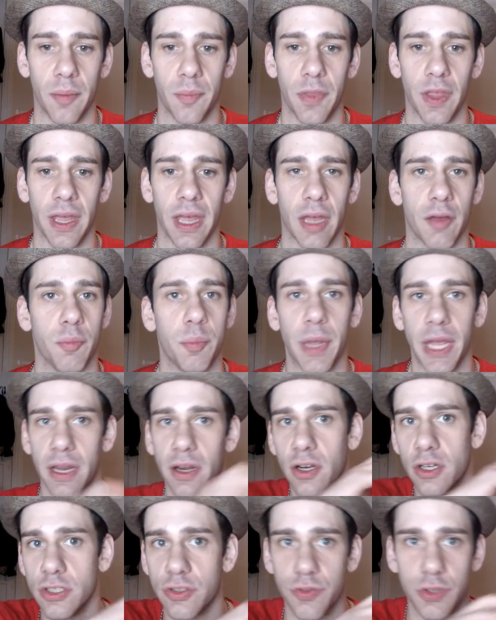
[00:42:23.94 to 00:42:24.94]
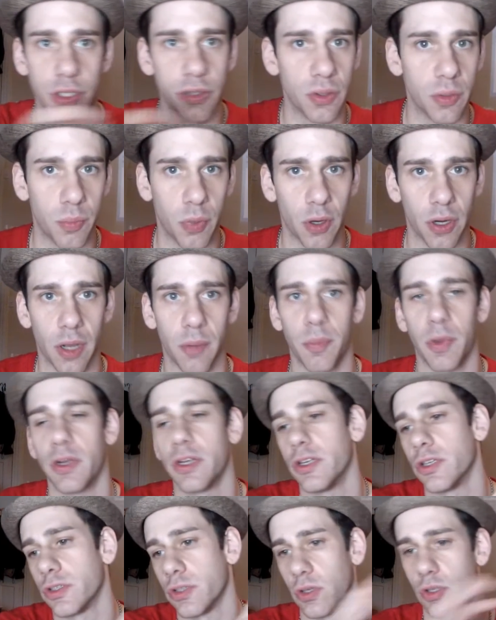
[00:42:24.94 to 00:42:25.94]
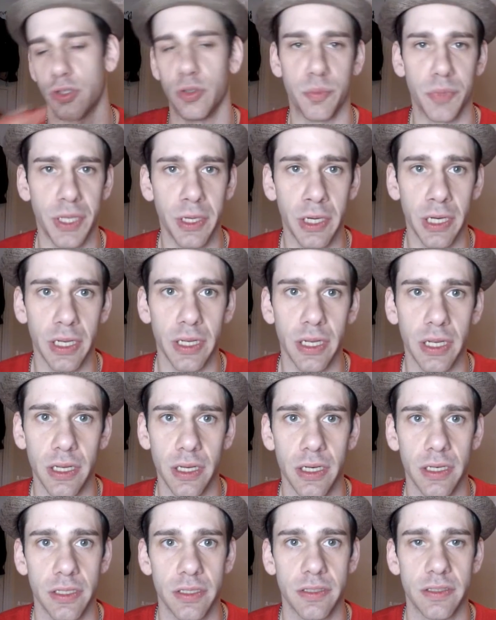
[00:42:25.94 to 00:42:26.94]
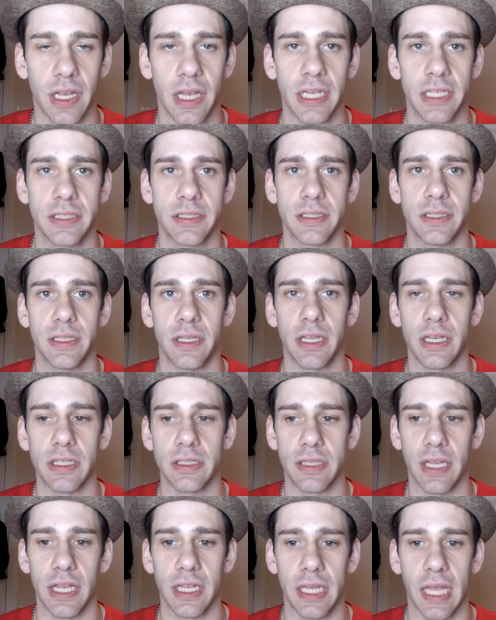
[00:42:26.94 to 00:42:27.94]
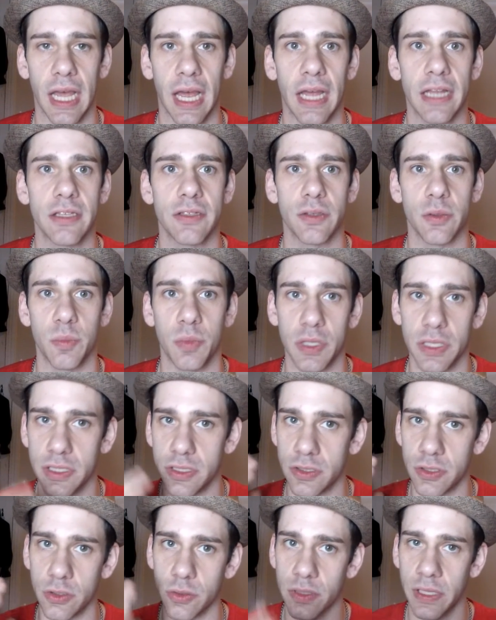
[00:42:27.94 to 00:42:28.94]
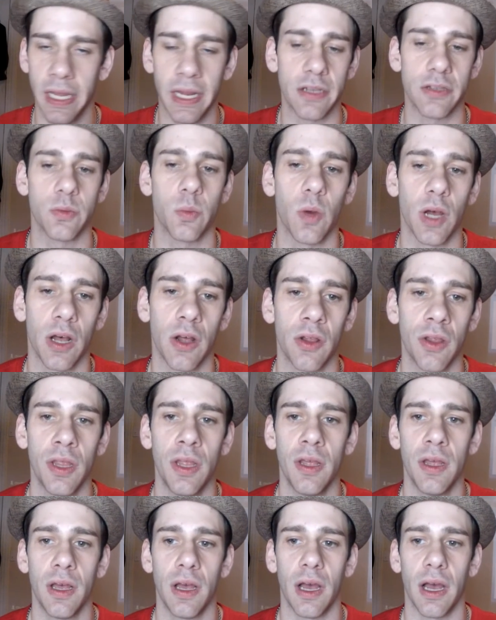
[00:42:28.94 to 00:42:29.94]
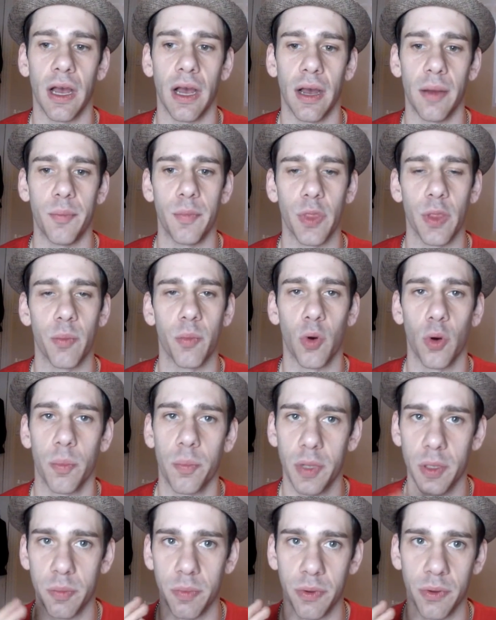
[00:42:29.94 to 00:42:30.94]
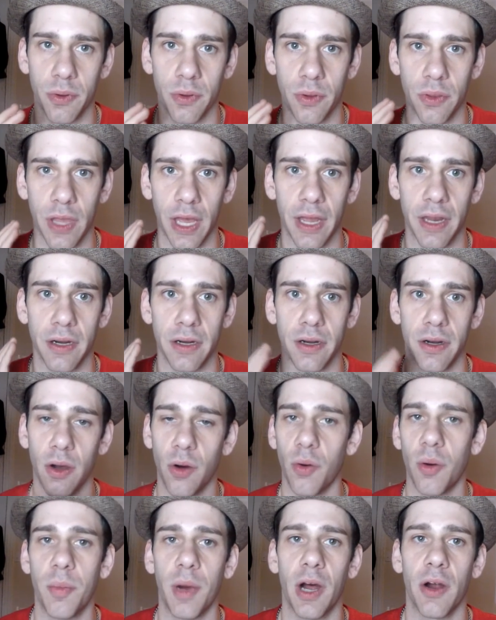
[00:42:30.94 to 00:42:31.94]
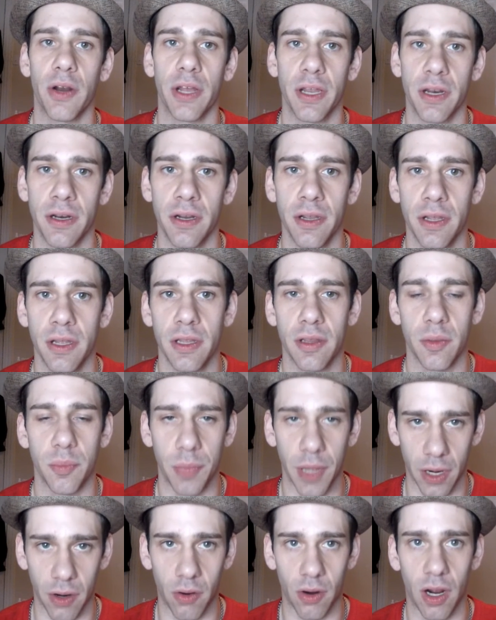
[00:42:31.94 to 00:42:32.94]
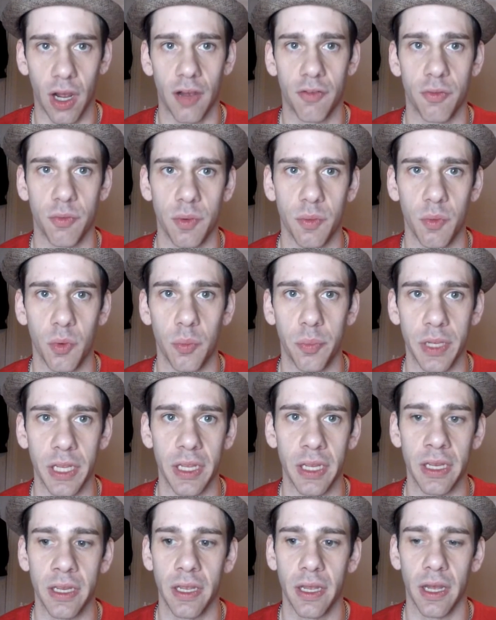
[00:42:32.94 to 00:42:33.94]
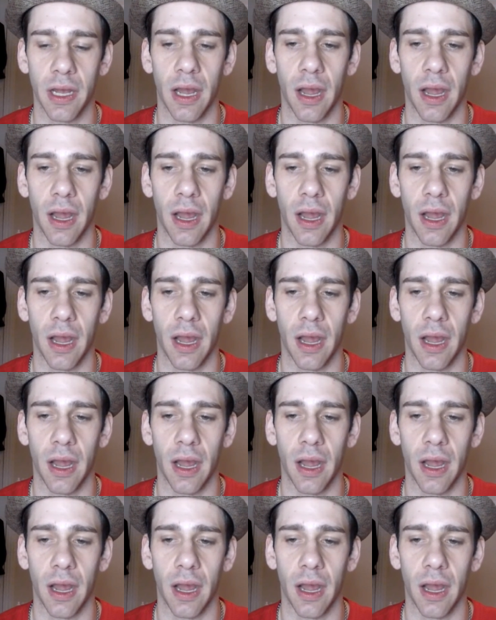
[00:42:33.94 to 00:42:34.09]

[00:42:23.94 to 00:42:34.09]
they have banners for you to put up on your social media sites and things like that, so please do that as well. The more people that know about it, the better off we will be.